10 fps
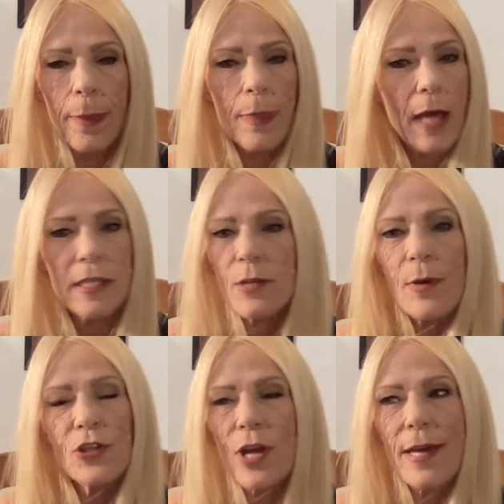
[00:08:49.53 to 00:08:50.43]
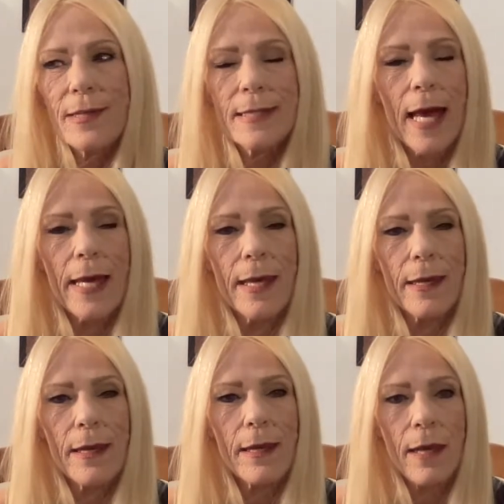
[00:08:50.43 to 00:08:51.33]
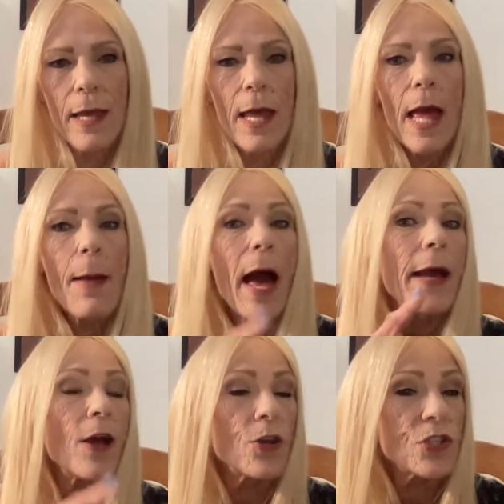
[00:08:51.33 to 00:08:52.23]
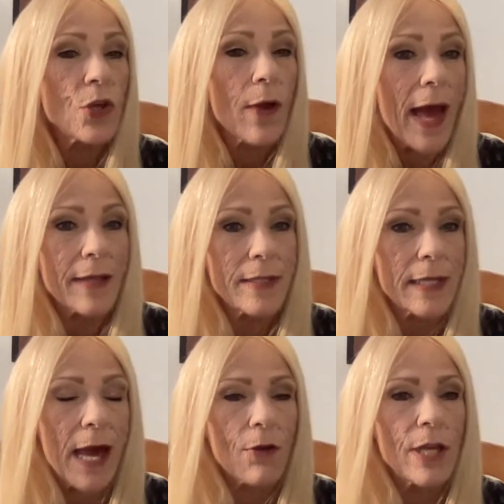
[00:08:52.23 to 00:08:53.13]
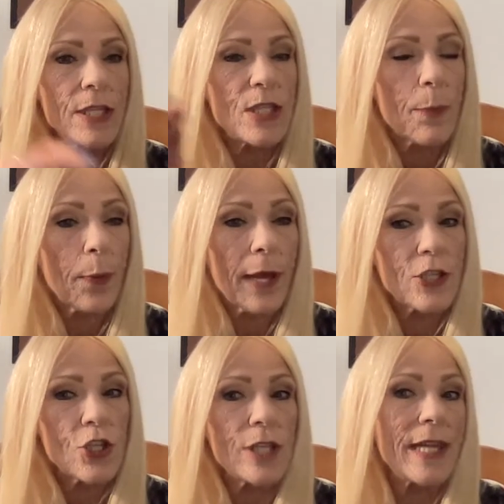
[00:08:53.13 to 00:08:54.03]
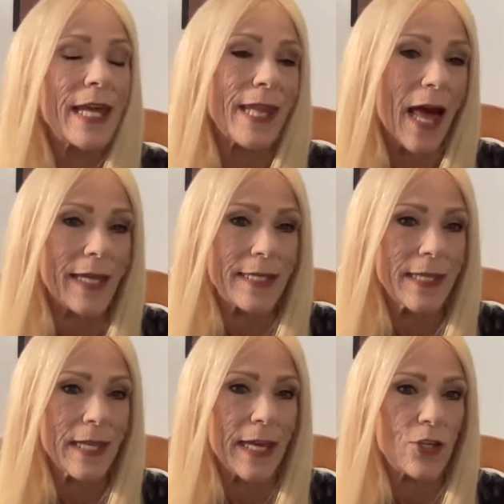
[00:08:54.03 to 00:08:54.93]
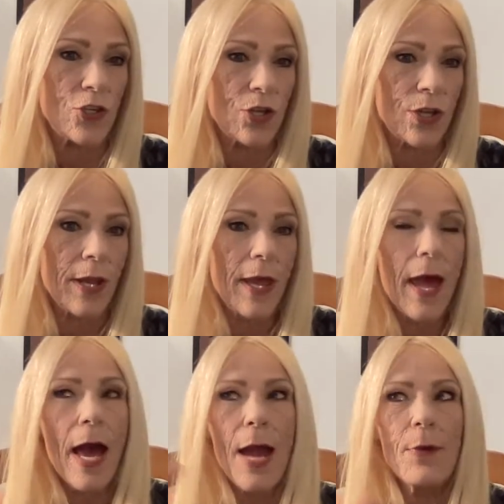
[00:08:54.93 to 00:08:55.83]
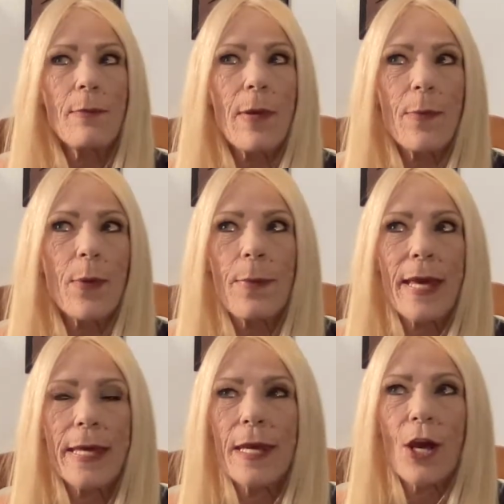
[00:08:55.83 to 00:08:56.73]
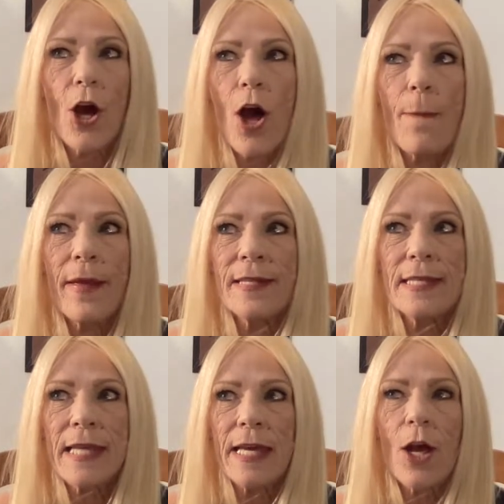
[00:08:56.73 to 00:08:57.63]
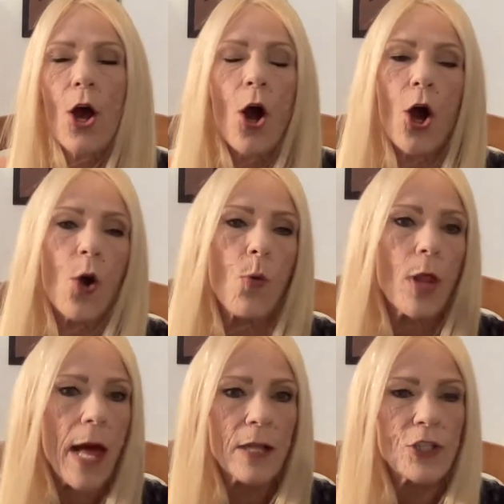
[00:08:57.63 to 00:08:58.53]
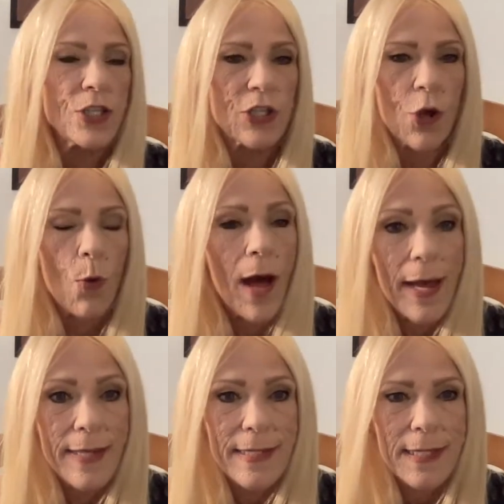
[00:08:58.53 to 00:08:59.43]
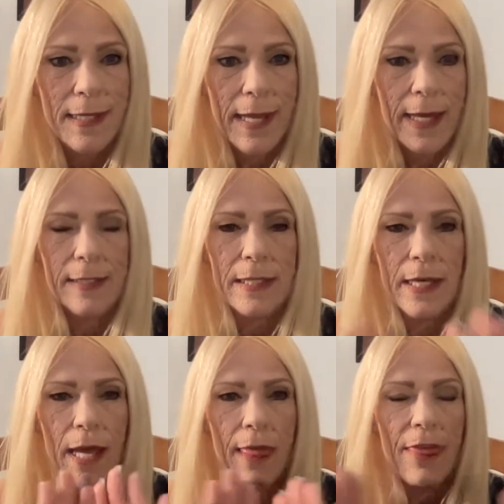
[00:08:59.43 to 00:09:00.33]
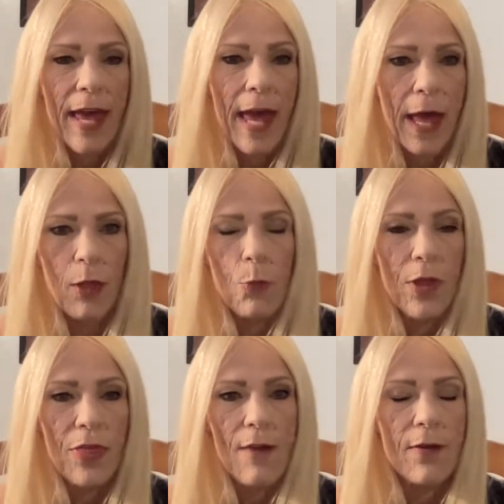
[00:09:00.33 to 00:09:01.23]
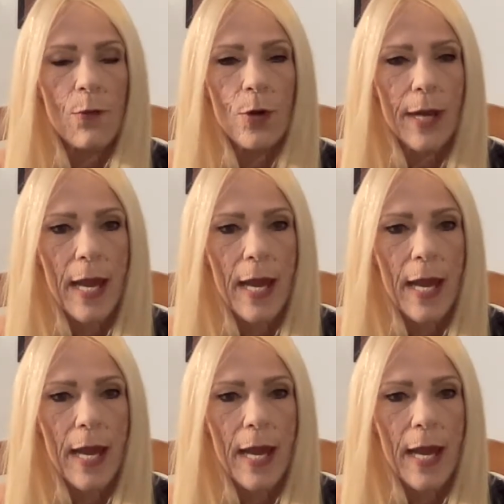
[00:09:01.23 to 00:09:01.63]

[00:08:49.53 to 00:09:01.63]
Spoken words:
not so much anxiety. I also acted out in depression and isolation. I remember making a comment saying, oh, well, I'll just go isolate. The hell with everyone